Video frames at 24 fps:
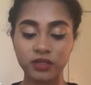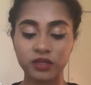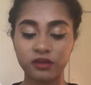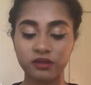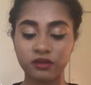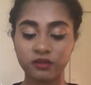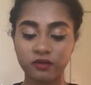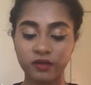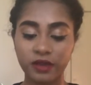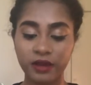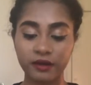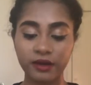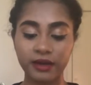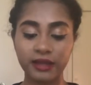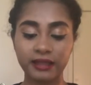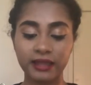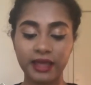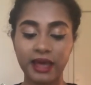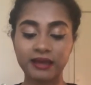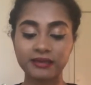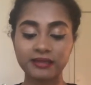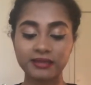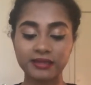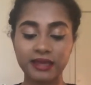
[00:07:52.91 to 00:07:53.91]
till the very
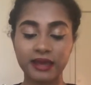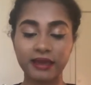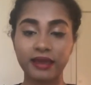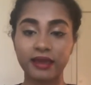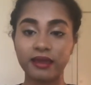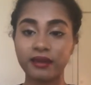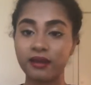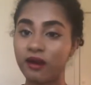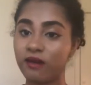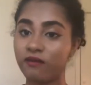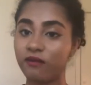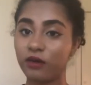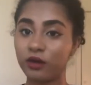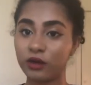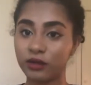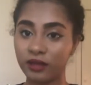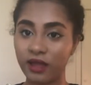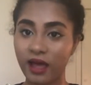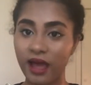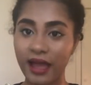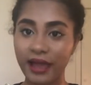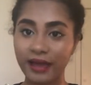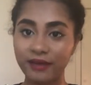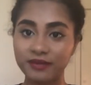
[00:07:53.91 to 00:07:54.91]
last second of our
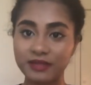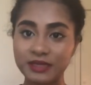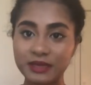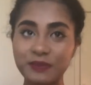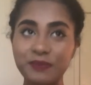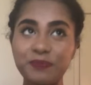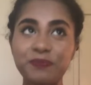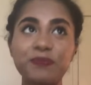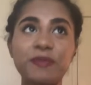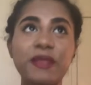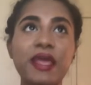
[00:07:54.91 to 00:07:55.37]
lives.